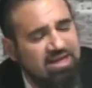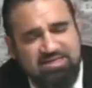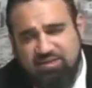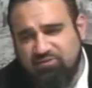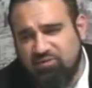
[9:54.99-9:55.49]

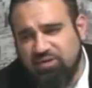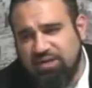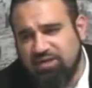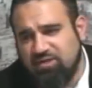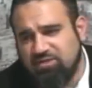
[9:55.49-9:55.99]
Ask him for a
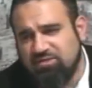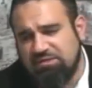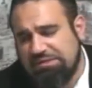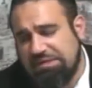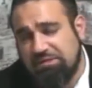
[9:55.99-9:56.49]

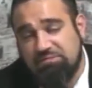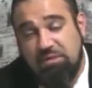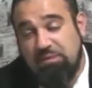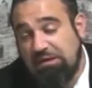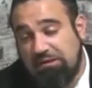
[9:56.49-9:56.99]
deal, I think it was
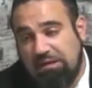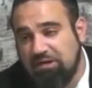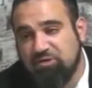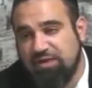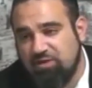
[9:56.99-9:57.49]
maybe, I don't know,
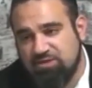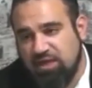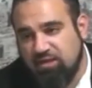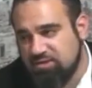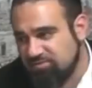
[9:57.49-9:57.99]

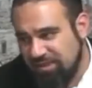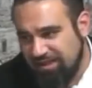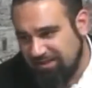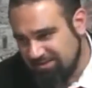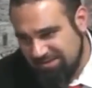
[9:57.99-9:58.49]
$100,000,
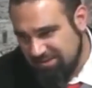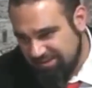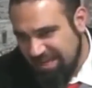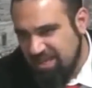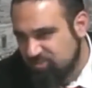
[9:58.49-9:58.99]
meaning it's
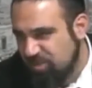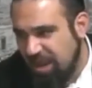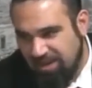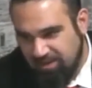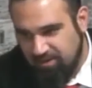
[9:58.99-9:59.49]
like a day's
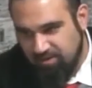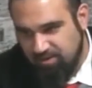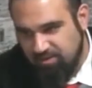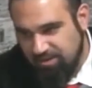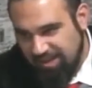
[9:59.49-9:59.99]
pay,
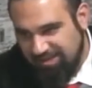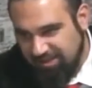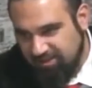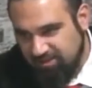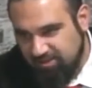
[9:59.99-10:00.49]

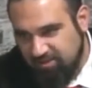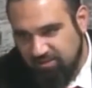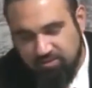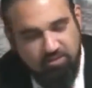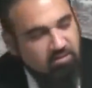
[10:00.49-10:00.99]
nothing.
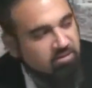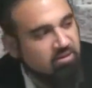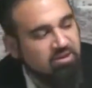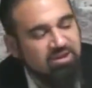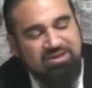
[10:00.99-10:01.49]

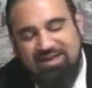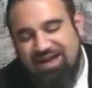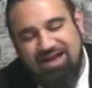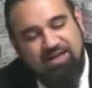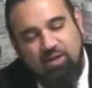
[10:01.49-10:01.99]

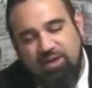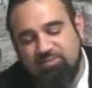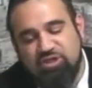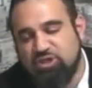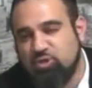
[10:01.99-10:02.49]
Nah, you know,
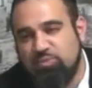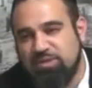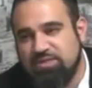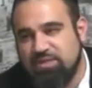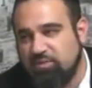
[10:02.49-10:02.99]
I'm just too
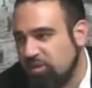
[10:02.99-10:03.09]
busy.